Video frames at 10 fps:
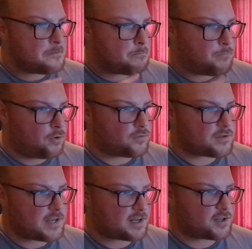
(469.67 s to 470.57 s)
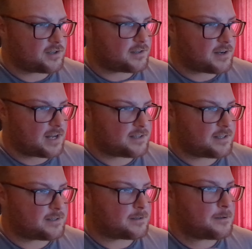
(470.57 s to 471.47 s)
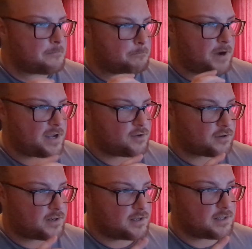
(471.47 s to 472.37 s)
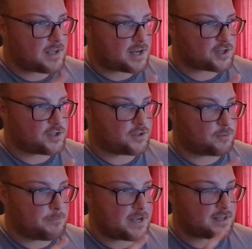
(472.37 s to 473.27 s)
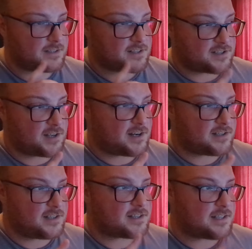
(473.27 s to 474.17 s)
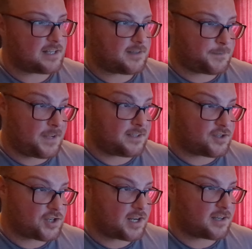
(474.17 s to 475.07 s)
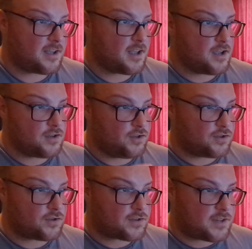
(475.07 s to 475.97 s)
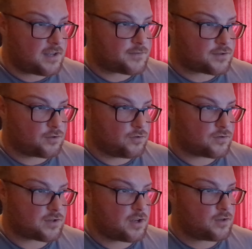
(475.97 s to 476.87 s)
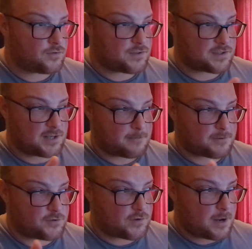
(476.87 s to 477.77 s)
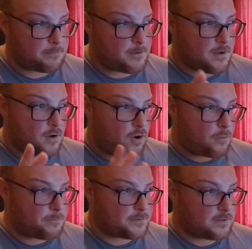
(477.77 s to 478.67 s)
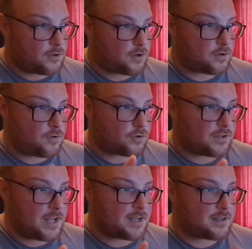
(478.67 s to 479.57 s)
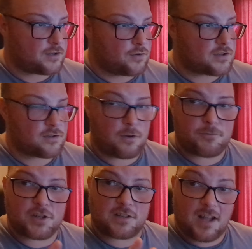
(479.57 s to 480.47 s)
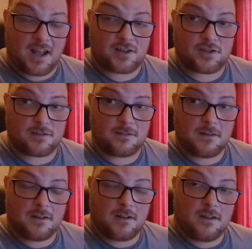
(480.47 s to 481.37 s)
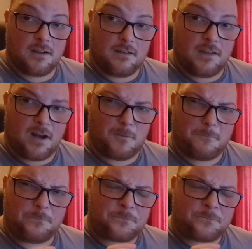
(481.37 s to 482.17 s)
bonus action granted by your Cunning Action to make a dexterity sleight of hand check, use your Thieves' Tools to disarm a trap, open a lock, or take the use an object action. Now,